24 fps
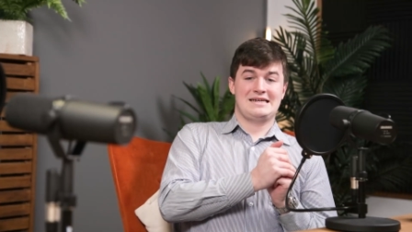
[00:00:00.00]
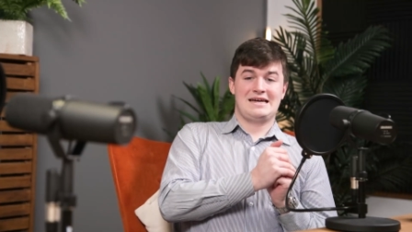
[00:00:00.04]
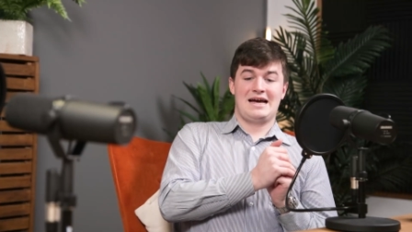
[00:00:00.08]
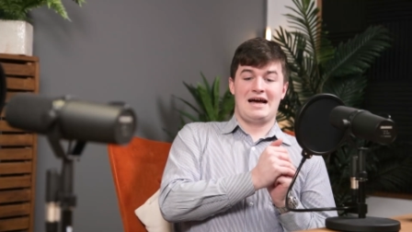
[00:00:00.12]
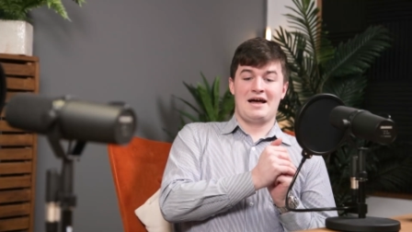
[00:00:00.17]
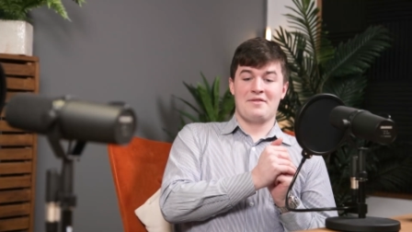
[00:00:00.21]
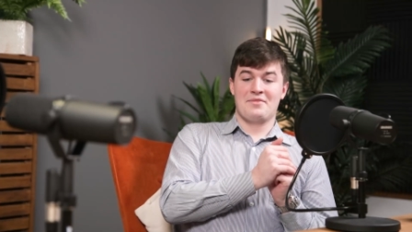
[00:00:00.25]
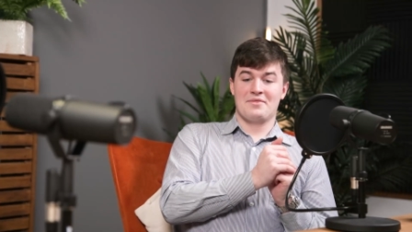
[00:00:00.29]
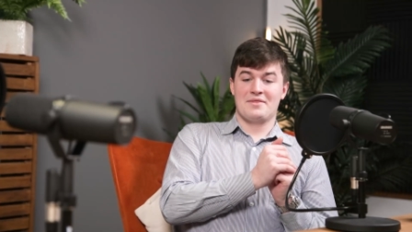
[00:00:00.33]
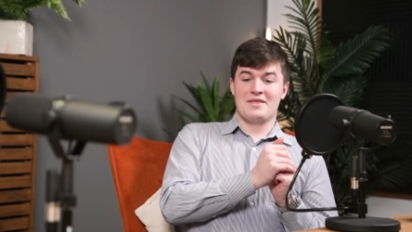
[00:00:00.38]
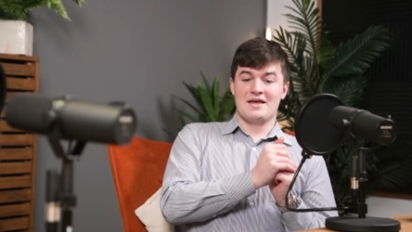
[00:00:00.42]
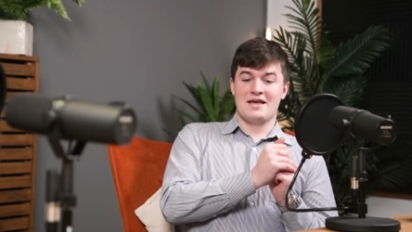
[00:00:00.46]

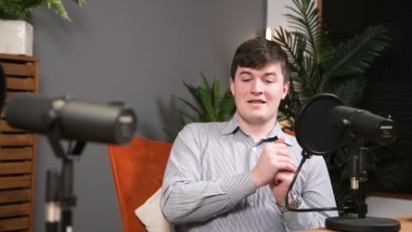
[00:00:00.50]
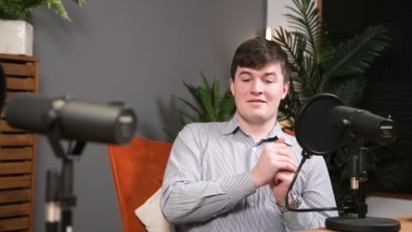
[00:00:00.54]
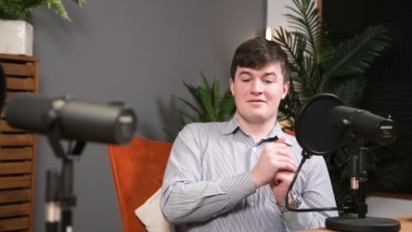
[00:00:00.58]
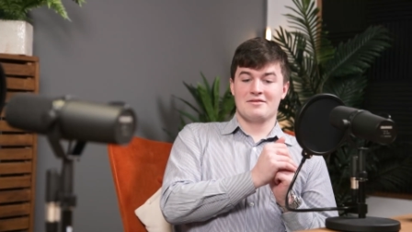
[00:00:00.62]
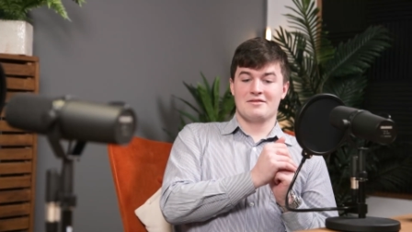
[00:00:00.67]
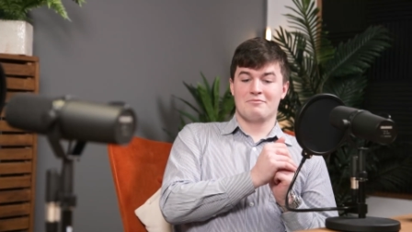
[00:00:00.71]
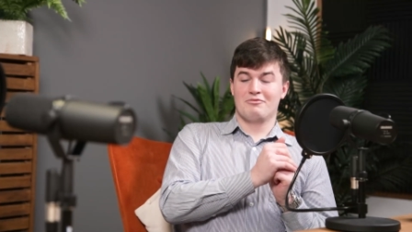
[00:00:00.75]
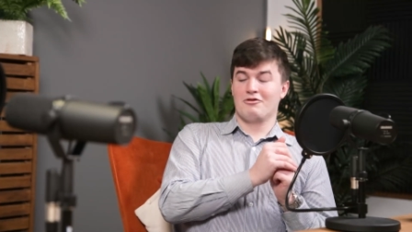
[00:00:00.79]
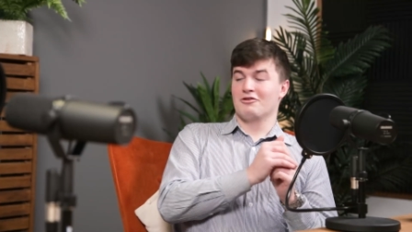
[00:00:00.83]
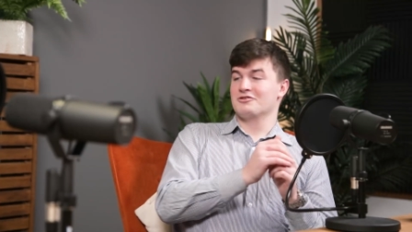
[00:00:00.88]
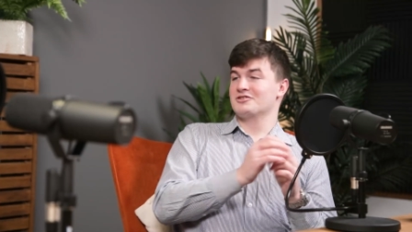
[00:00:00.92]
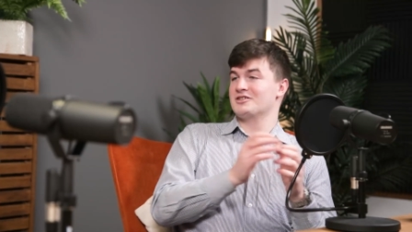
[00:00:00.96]
And then
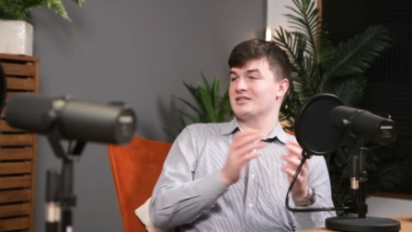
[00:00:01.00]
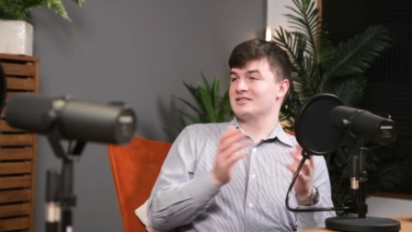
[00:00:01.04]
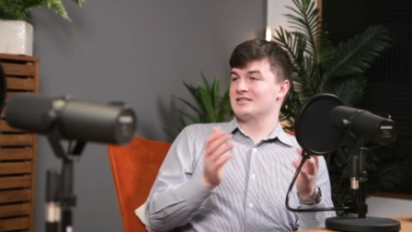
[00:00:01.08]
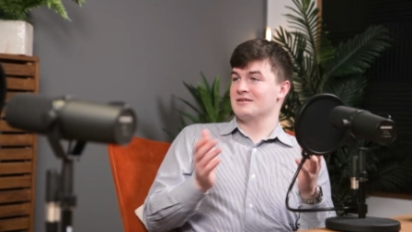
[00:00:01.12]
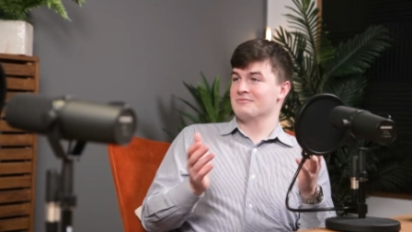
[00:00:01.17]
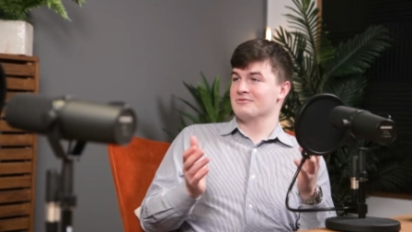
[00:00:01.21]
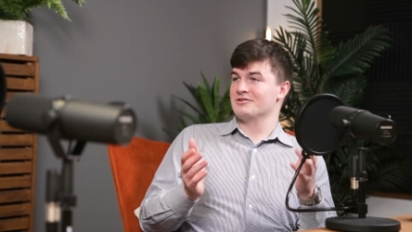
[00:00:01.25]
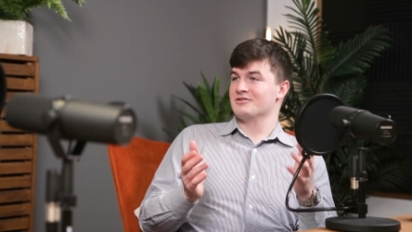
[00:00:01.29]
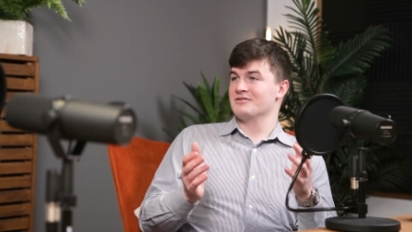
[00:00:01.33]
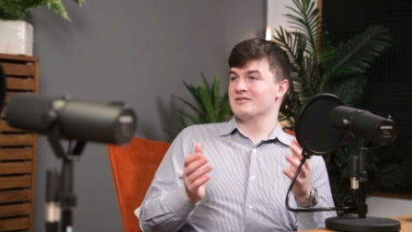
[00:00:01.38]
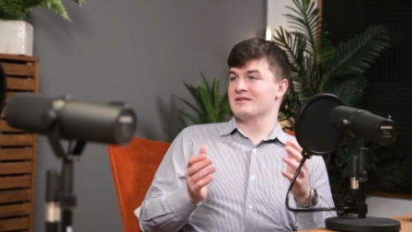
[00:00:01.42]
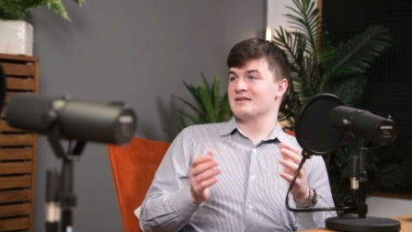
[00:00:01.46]
the project I'm
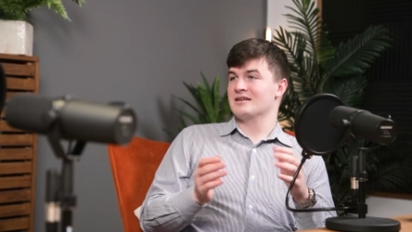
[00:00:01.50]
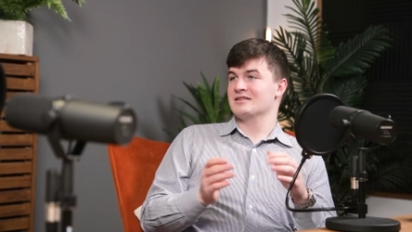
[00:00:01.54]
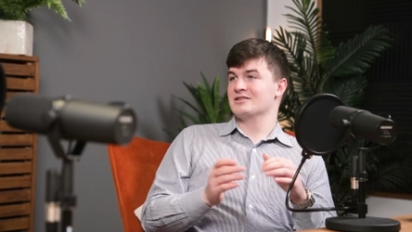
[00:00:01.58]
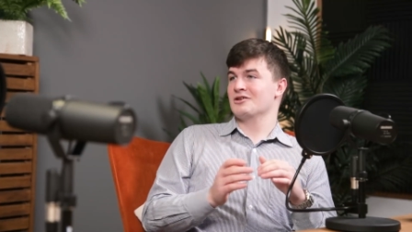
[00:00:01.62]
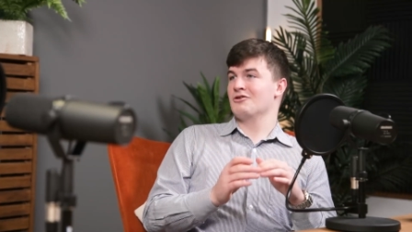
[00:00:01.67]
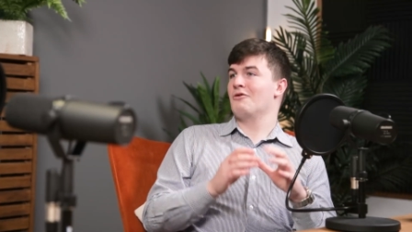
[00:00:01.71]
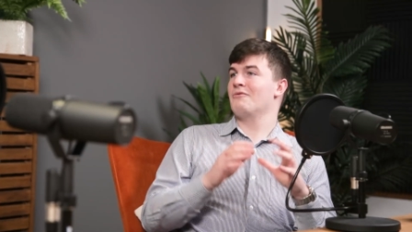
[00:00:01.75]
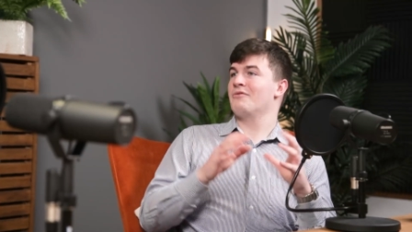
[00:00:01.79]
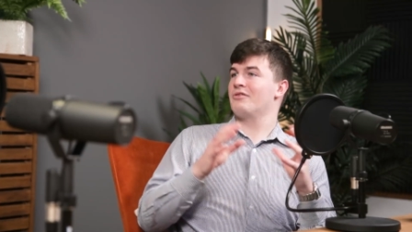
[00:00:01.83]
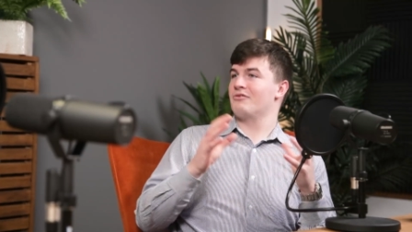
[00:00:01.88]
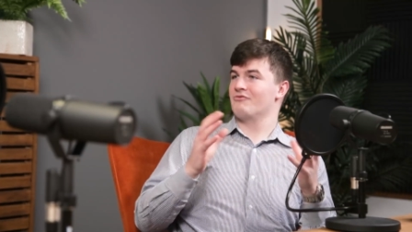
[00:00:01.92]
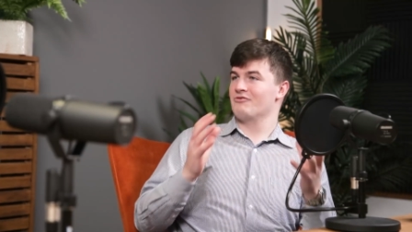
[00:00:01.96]
doing is a
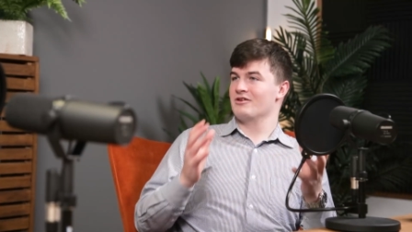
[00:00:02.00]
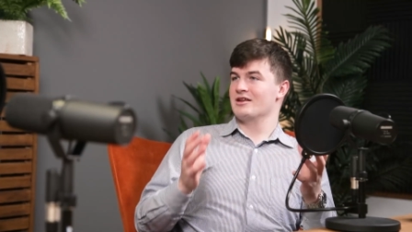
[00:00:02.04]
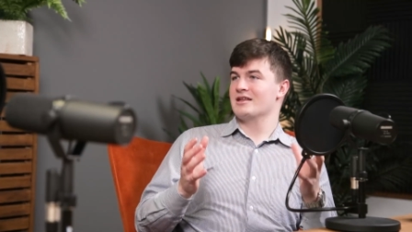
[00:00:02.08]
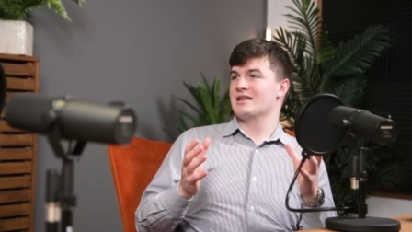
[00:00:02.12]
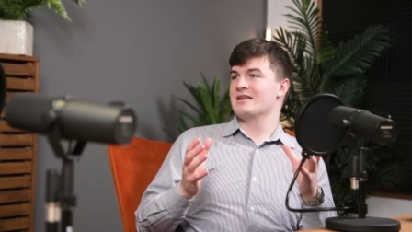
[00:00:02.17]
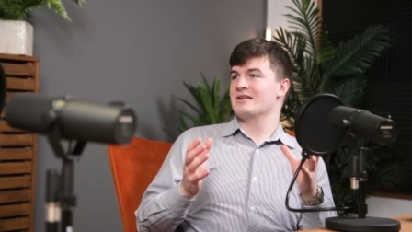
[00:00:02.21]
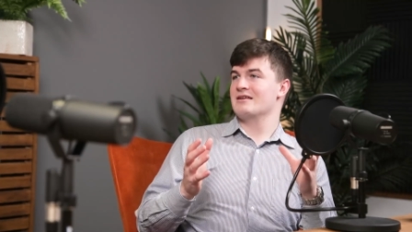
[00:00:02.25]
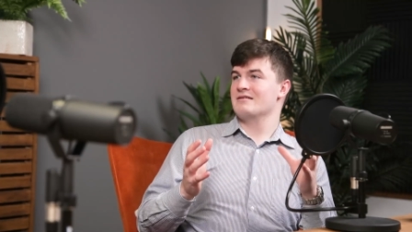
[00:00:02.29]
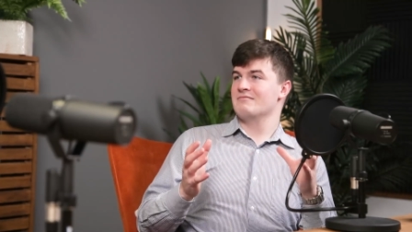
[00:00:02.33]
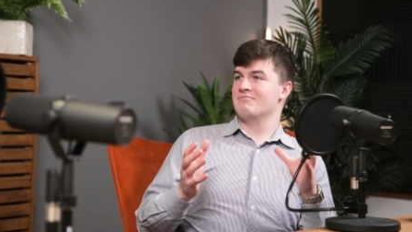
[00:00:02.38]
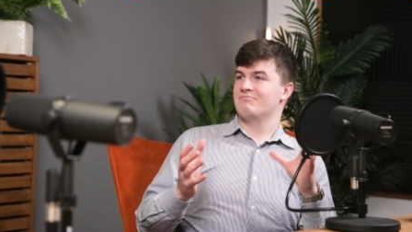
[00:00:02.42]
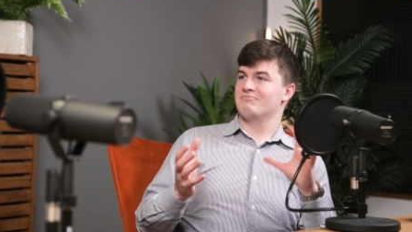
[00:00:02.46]
lot of
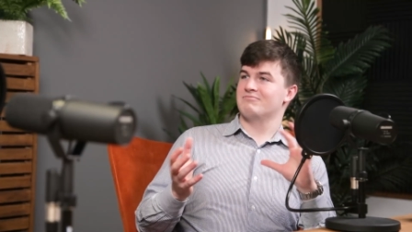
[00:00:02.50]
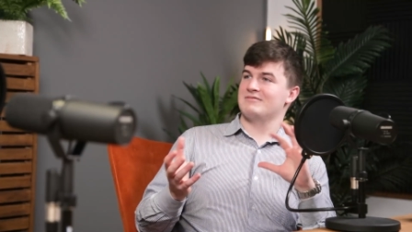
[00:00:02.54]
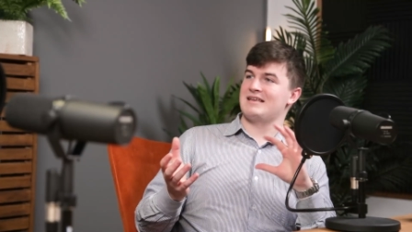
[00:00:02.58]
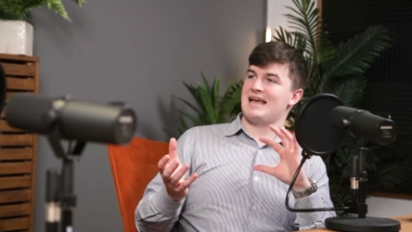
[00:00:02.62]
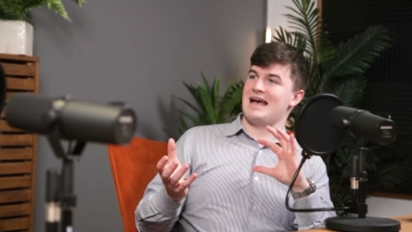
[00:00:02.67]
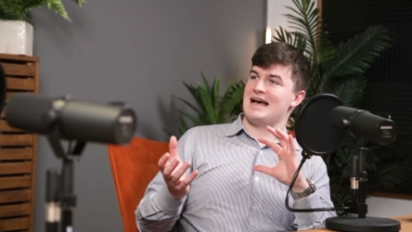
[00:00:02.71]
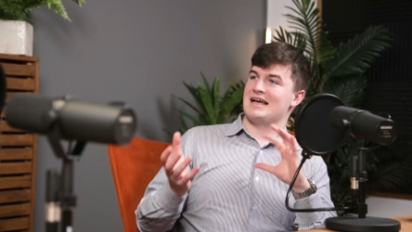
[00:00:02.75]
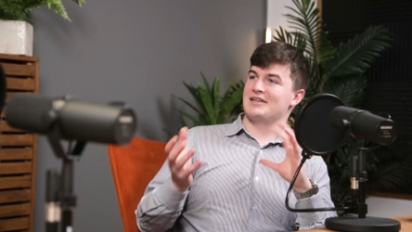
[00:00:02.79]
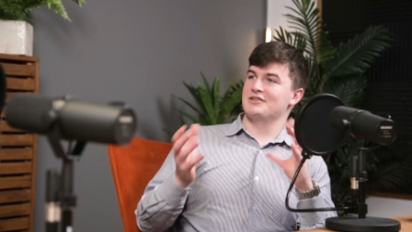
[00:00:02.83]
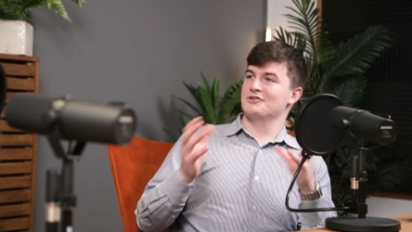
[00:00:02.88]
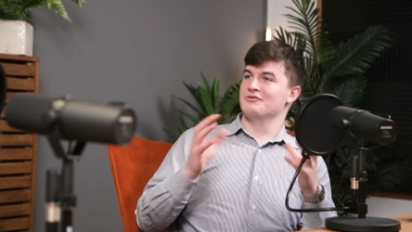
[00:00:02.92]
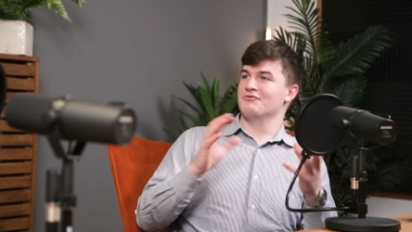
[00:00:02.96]
3D
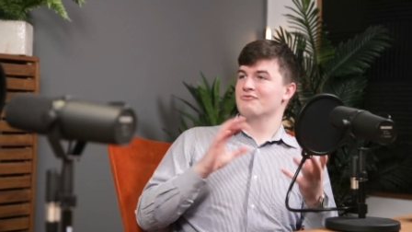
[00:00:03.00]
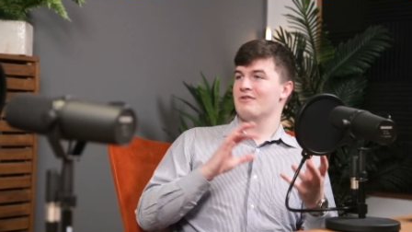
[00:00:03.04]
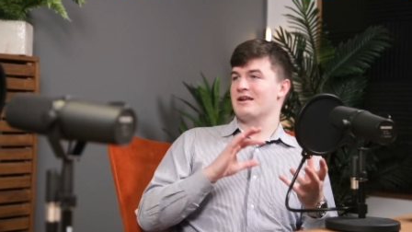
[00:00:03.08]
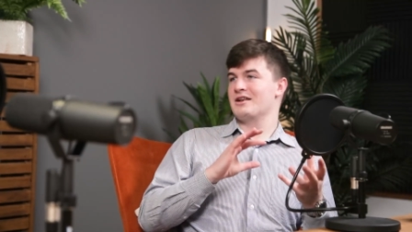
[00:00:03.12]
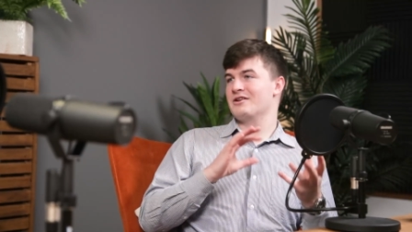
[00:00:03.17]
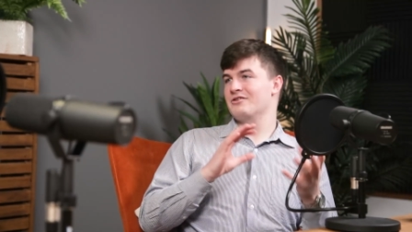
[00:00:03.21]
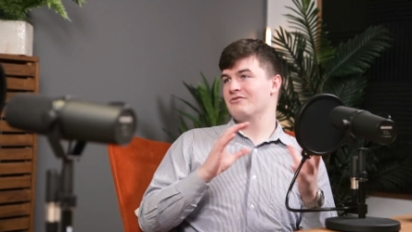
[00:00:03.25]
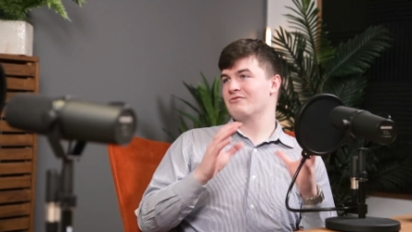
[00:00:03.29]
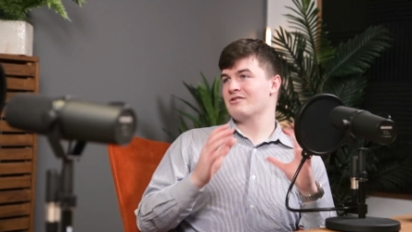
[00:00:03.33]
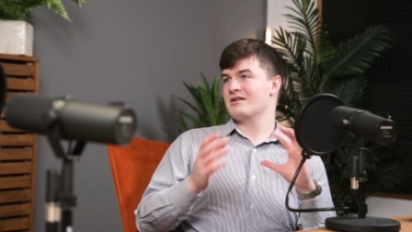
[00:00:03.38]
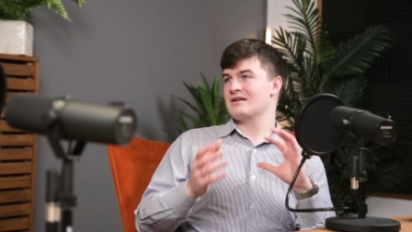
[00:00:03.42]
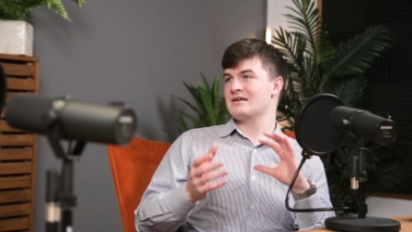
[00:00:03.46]
CAD and
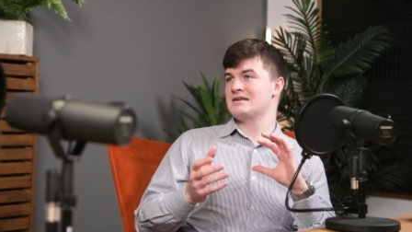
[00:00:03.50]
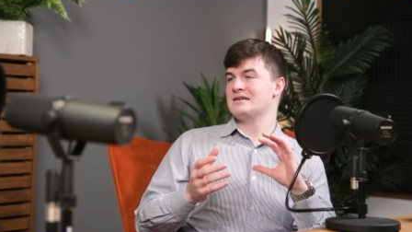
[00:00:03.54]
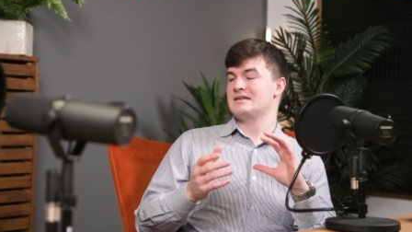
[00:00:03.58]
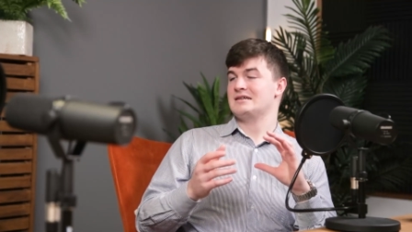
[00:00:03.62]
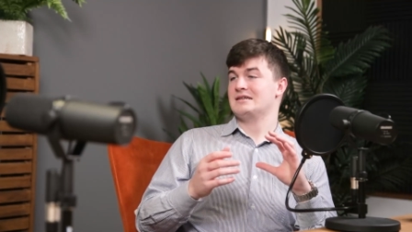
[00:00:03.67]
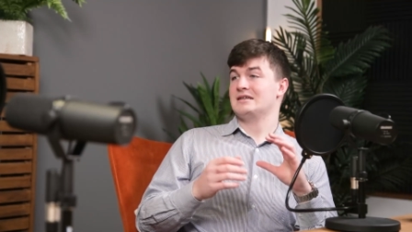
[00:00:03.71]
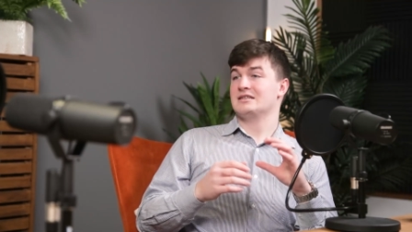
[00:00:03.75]
rendering. Okay.